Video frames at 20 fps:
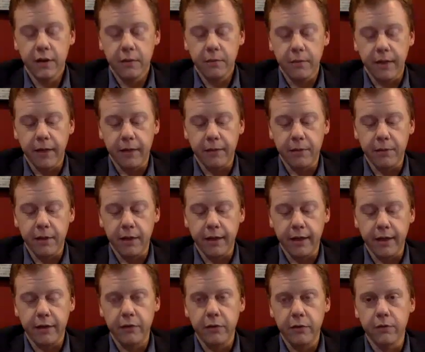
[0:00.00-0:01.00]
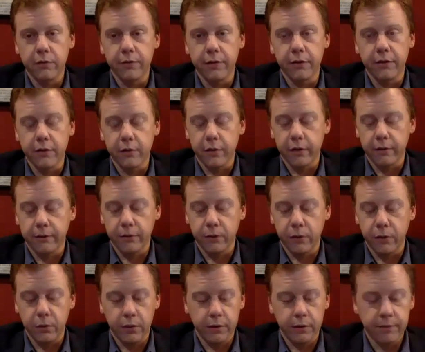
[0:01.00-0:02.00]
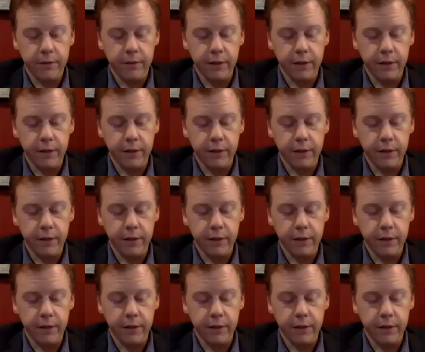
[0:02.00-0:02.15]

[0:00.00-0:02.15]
might apply to events going forward.